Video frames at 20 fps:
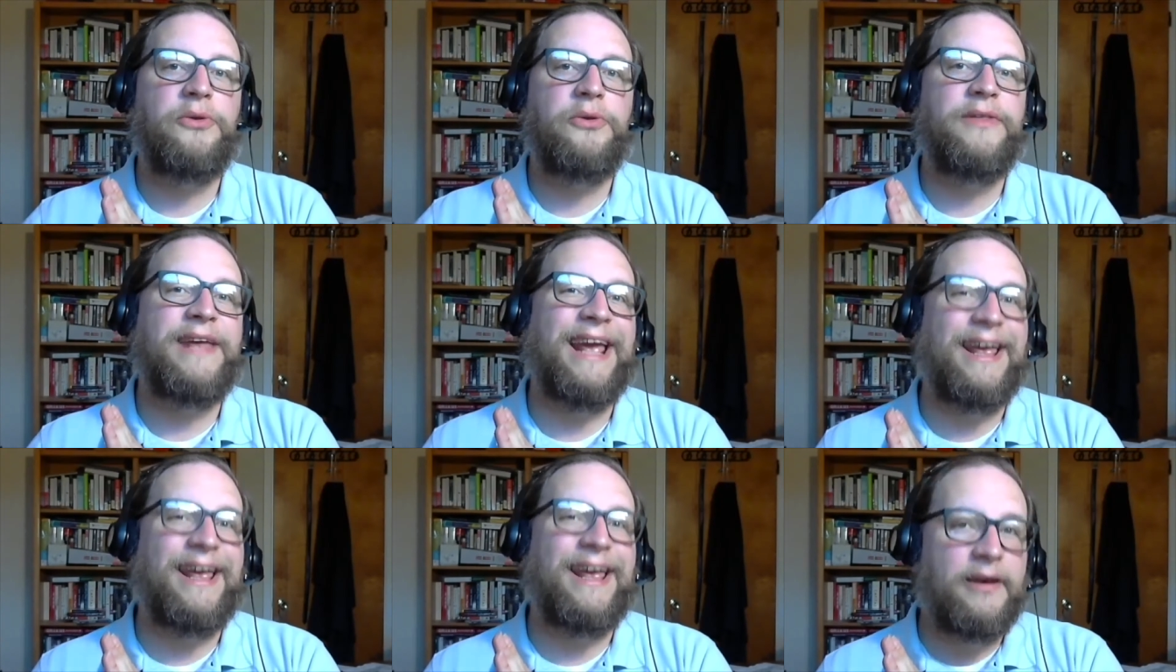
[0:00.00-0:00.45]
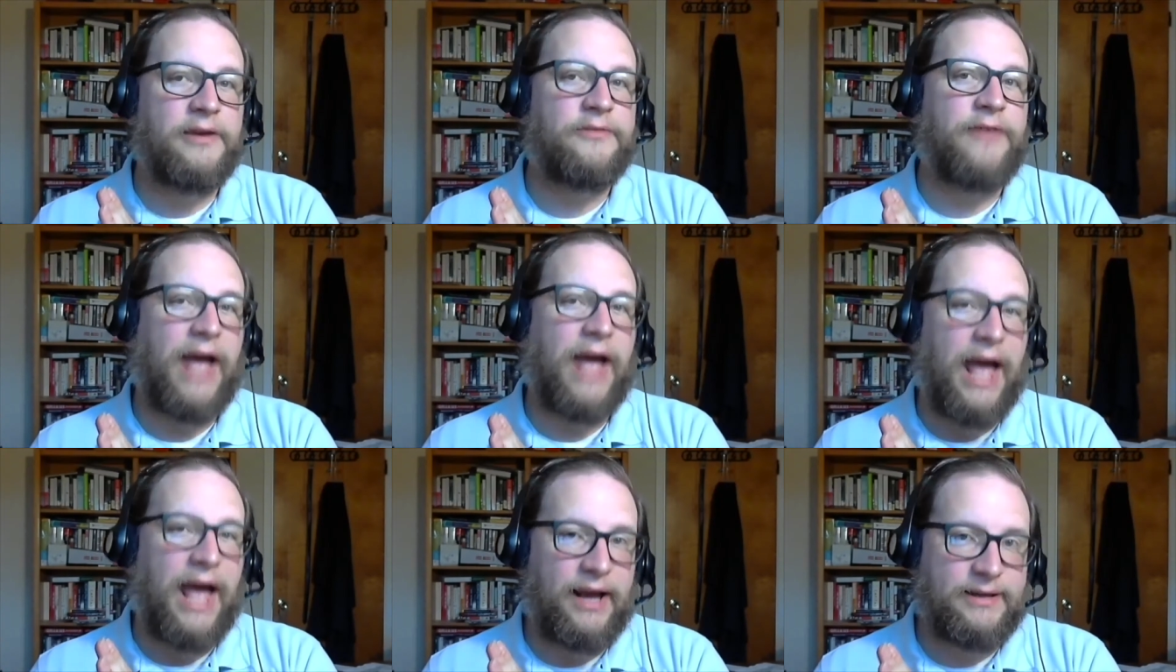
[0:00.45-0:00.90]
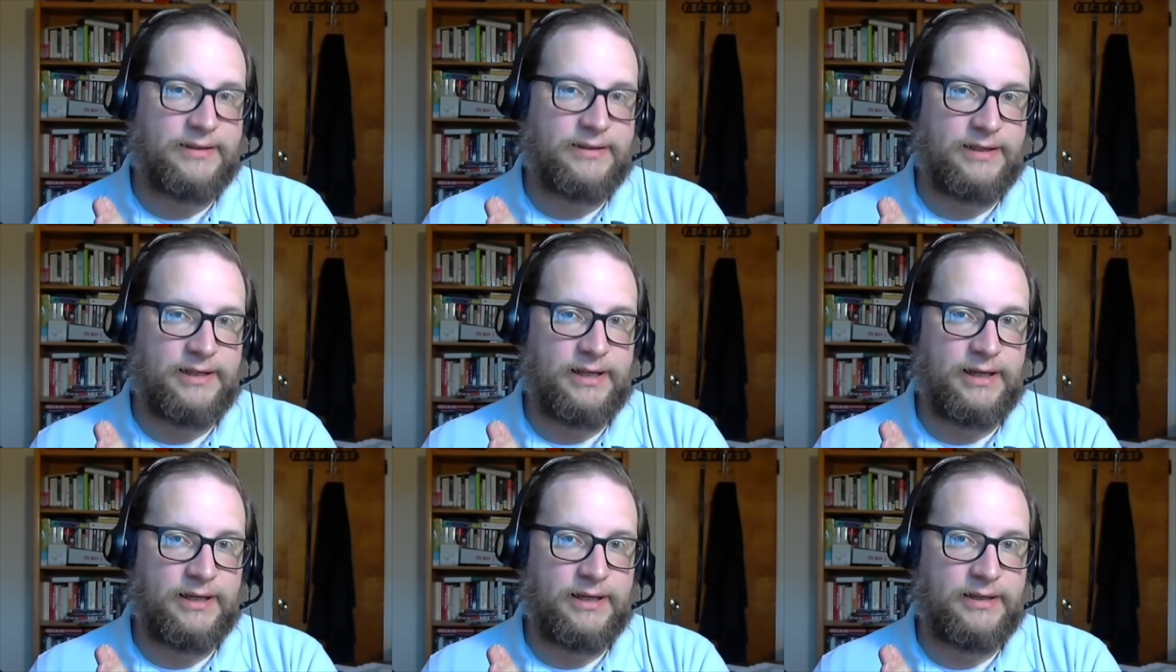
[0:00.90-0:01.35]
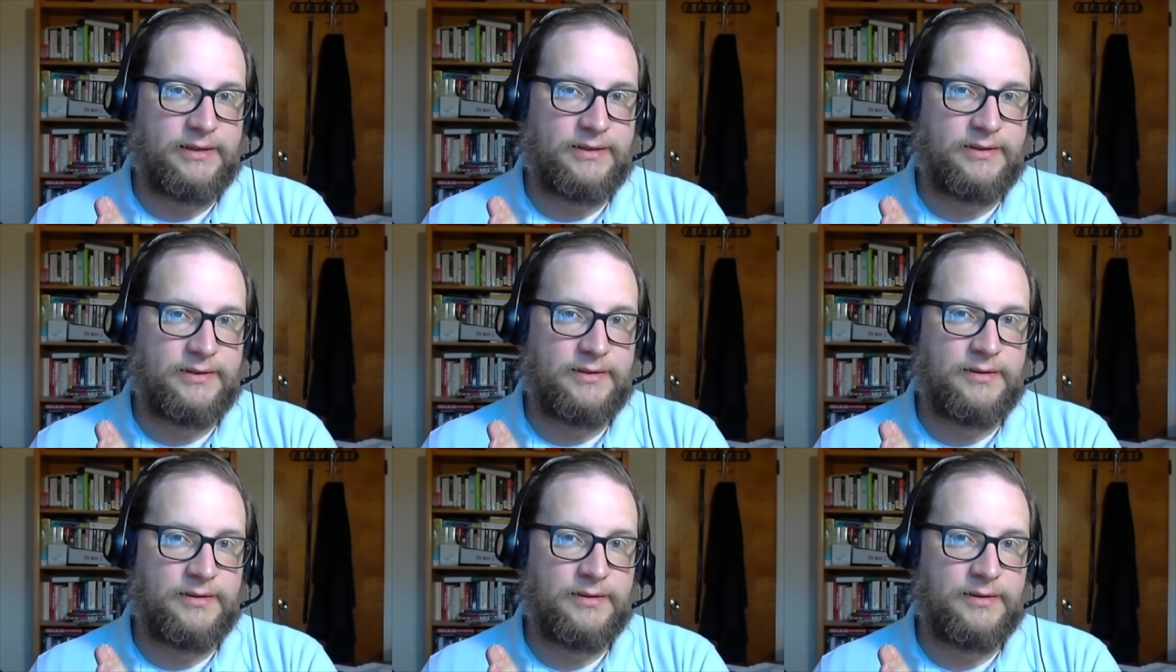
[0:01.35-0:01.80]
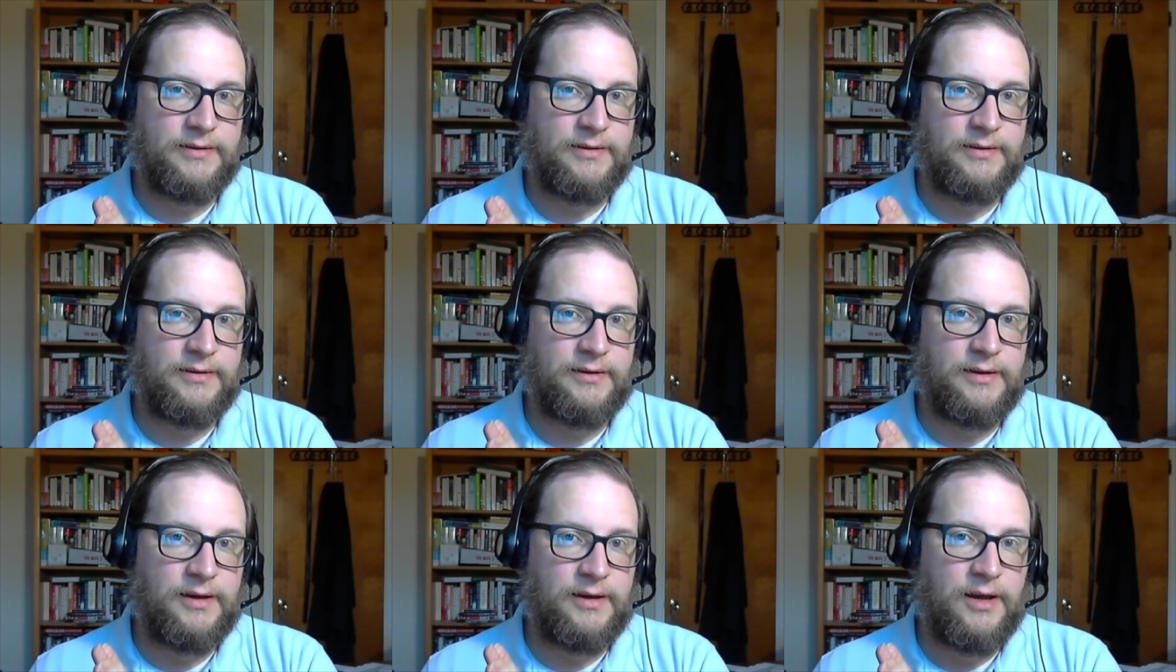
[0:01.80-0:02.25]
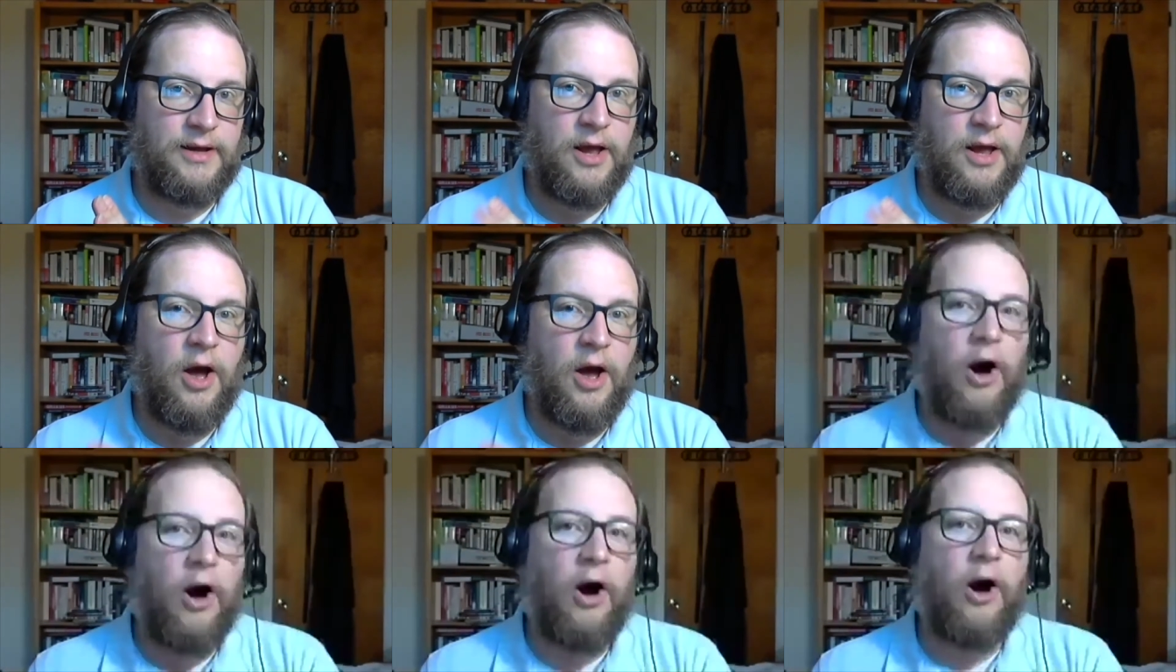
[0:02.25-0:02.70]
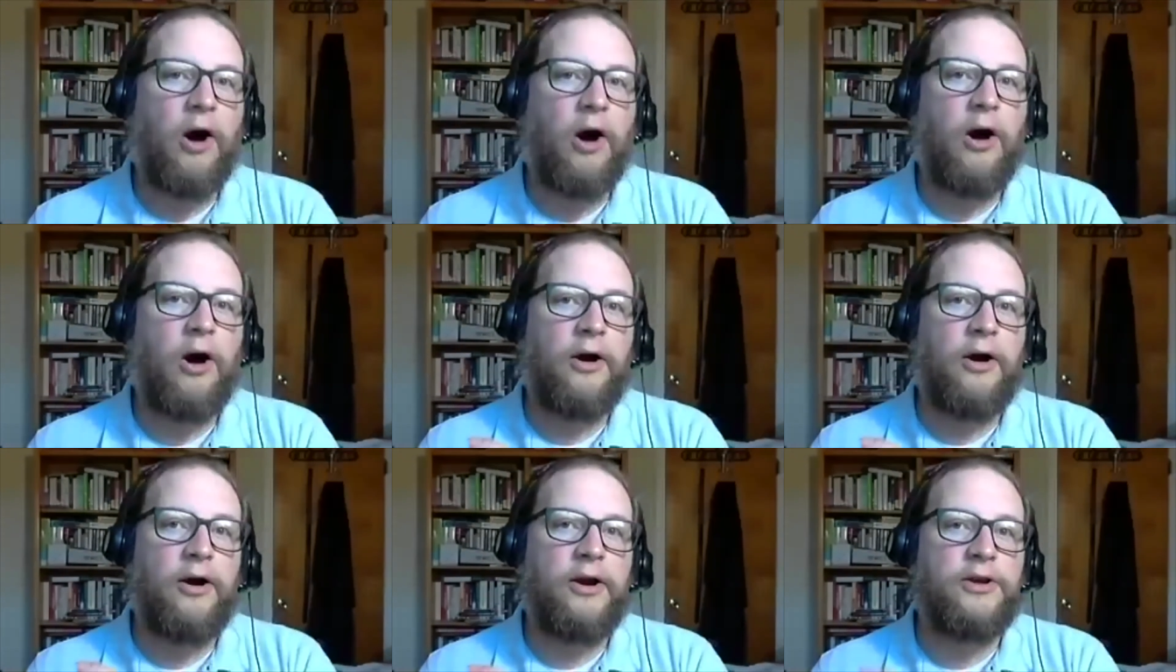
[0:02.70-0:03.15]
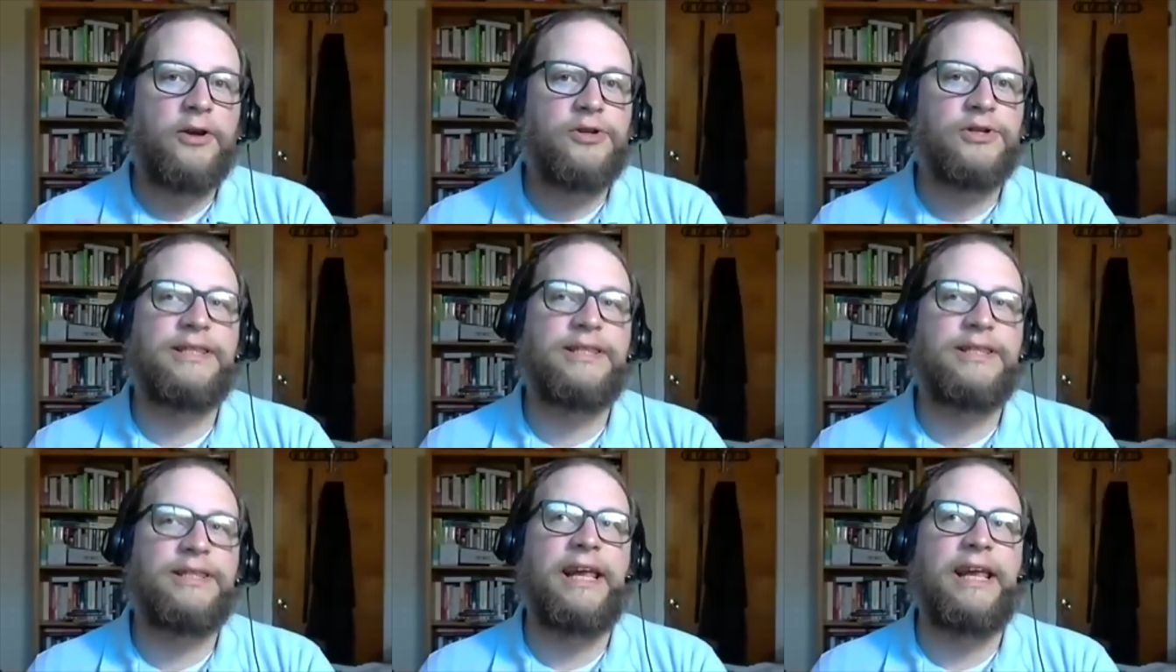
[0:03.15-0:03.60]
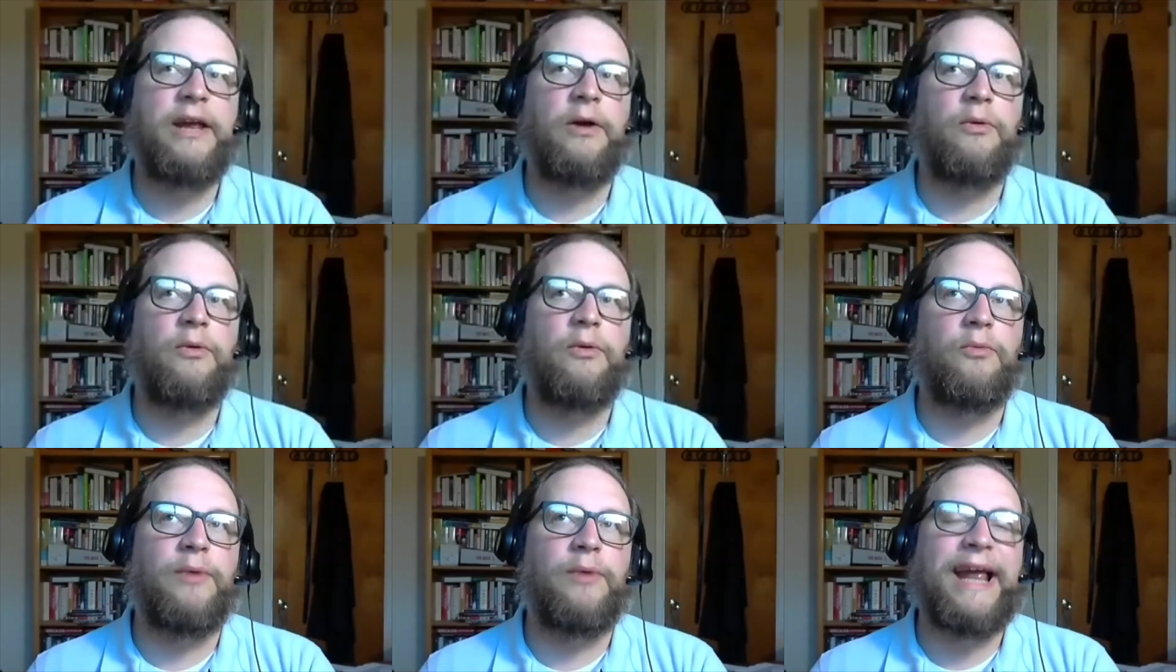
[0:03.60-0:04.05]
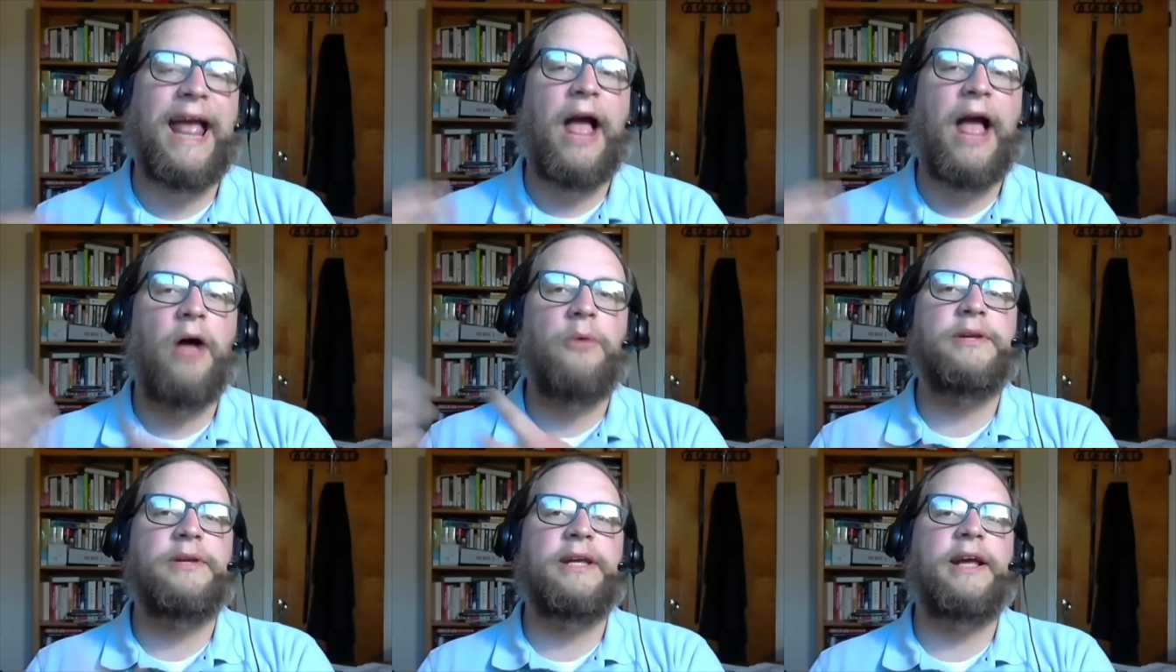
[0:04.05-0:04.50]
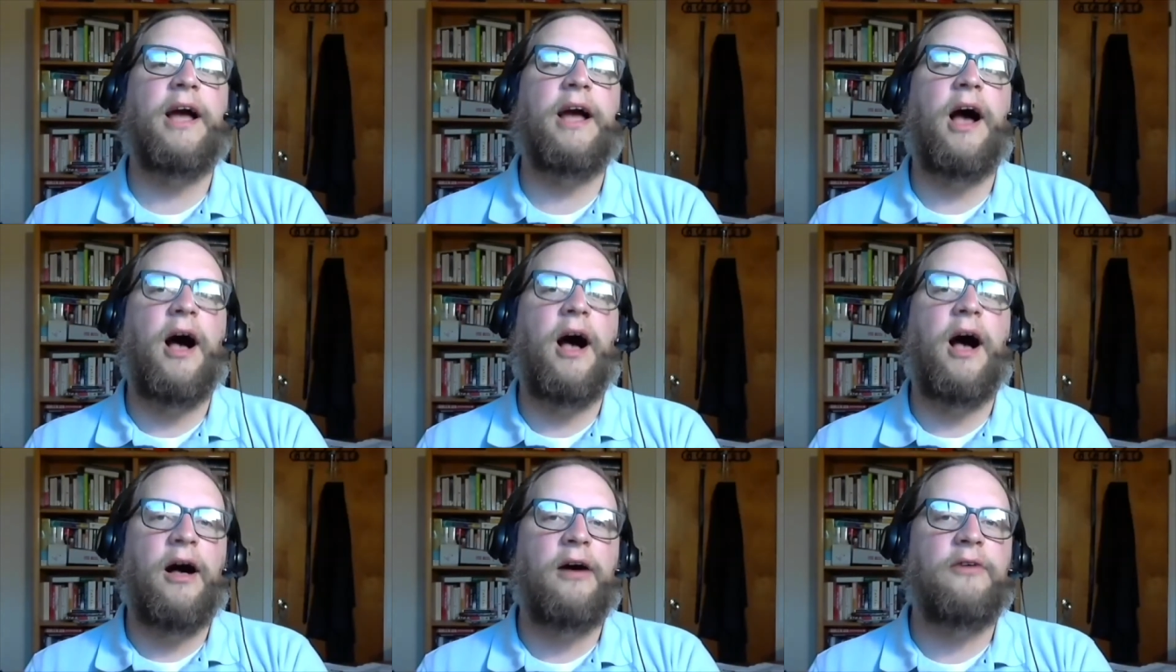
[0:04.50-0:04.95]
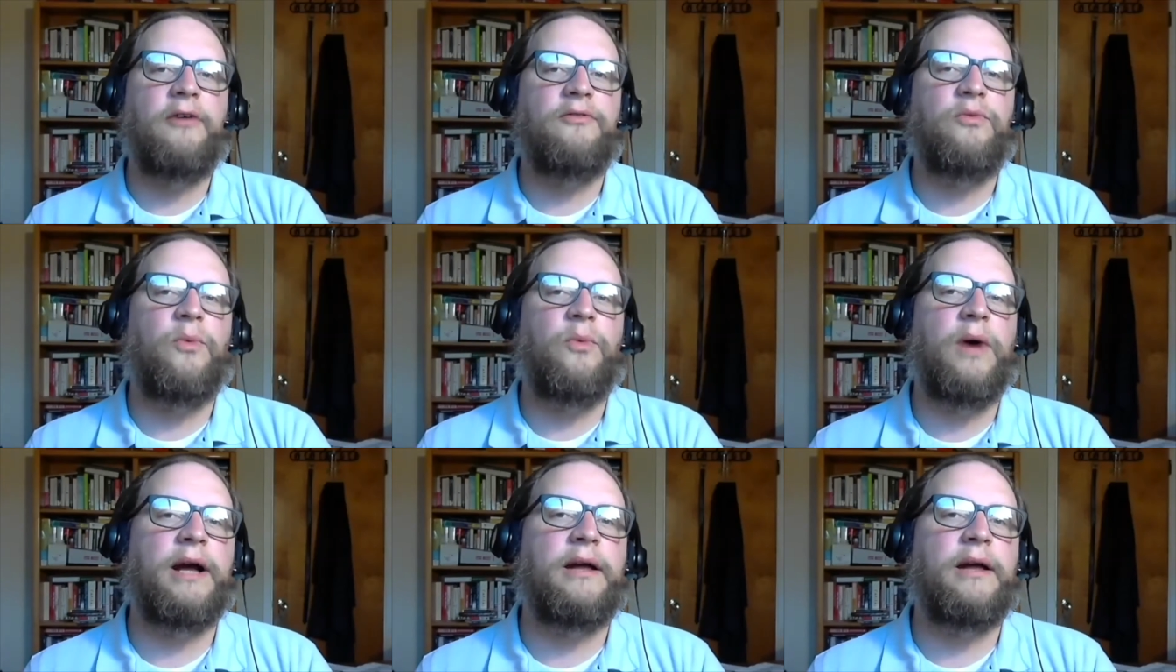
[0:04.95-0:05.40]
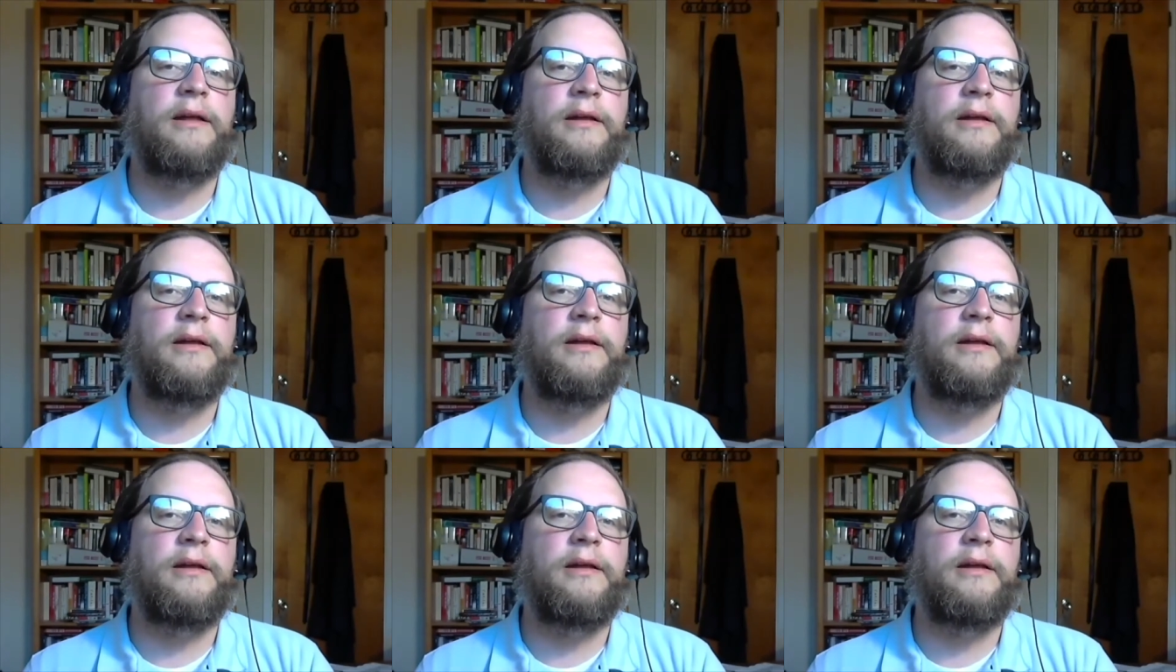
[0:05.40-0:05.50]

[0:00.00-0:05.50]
end of Exodus are just the recounting of what